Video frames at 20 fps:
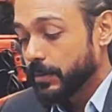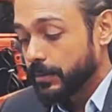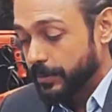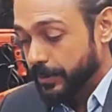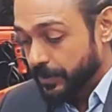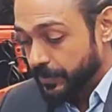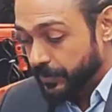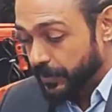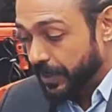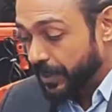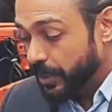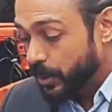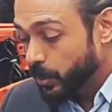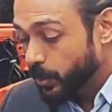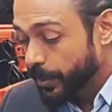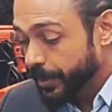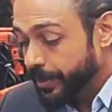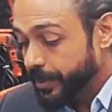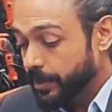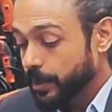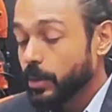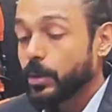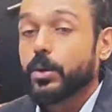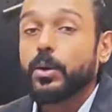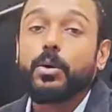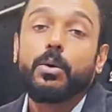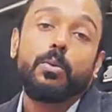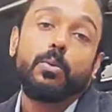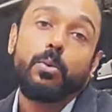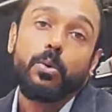to see to it
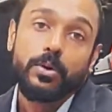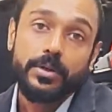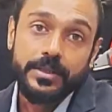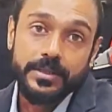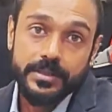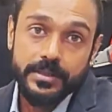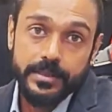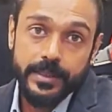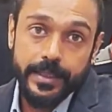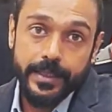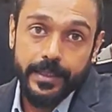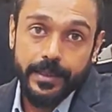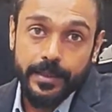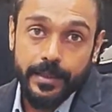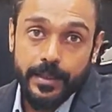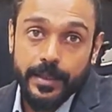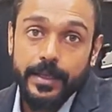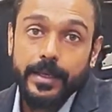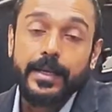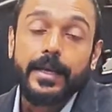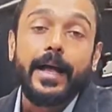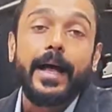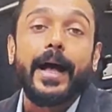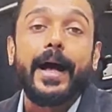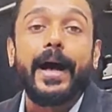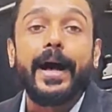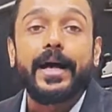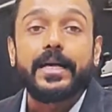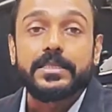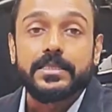what is there.
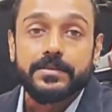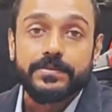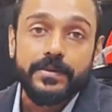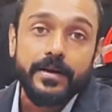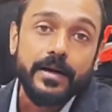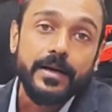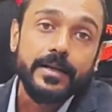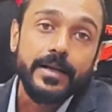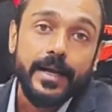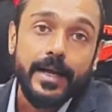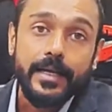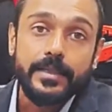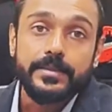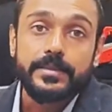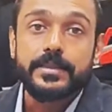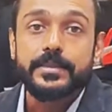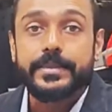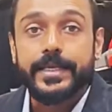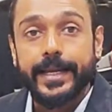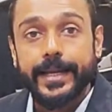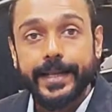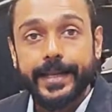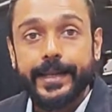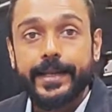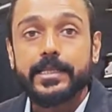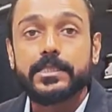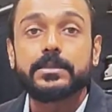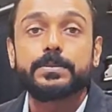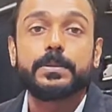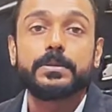As far as the
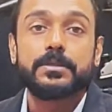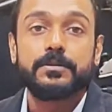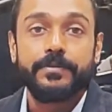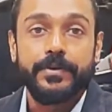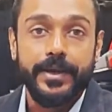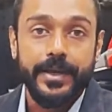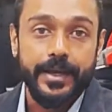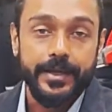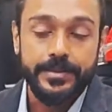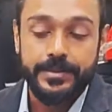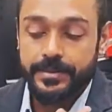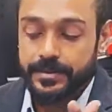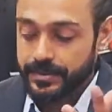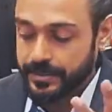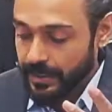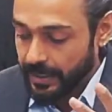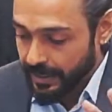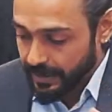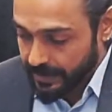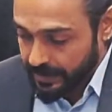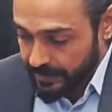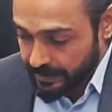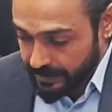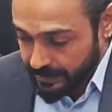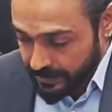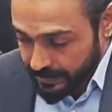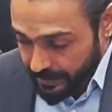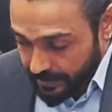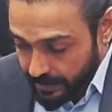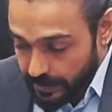technical specifications are
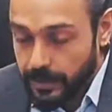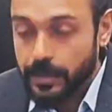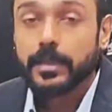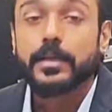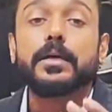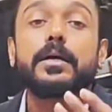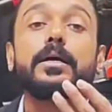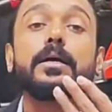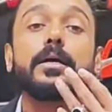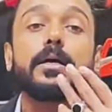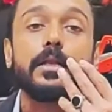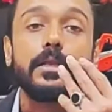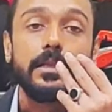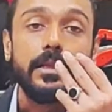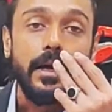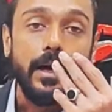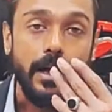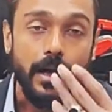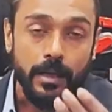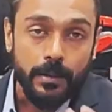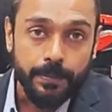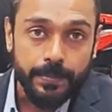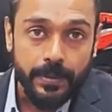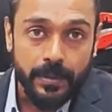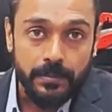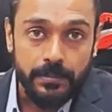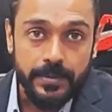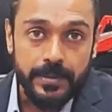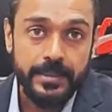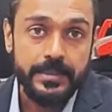concerned, the
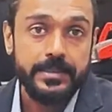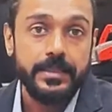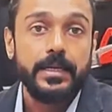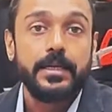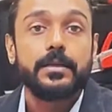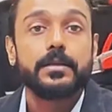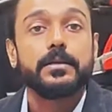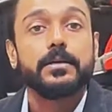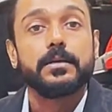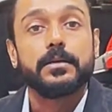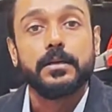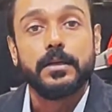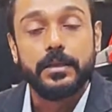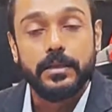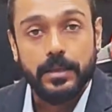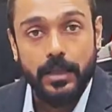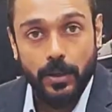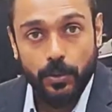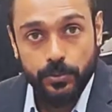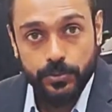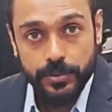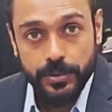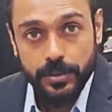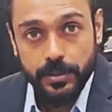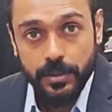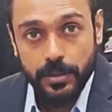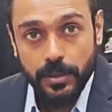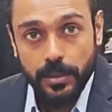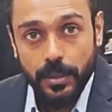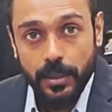RPM is at 13,000
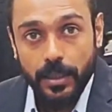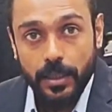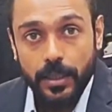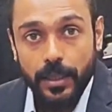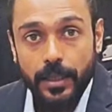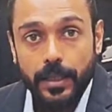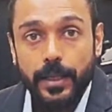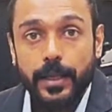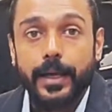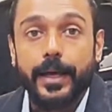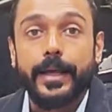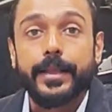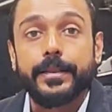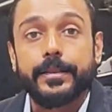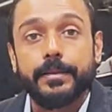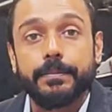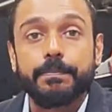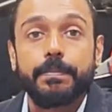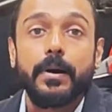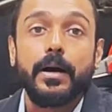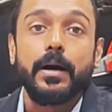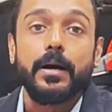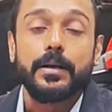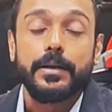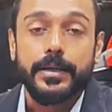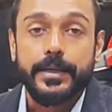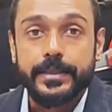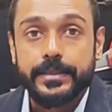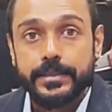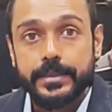and the
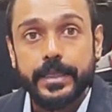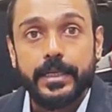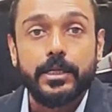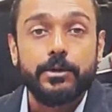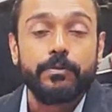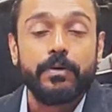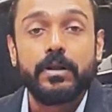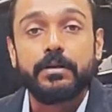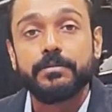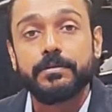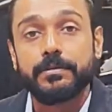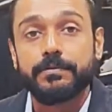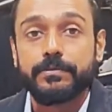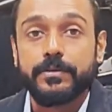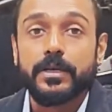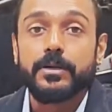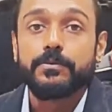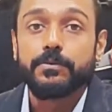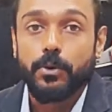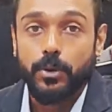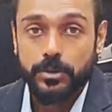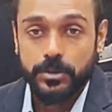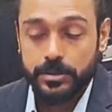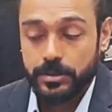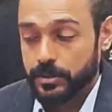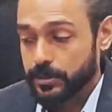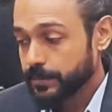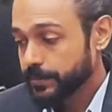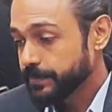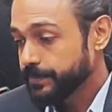power is at 1250 watts.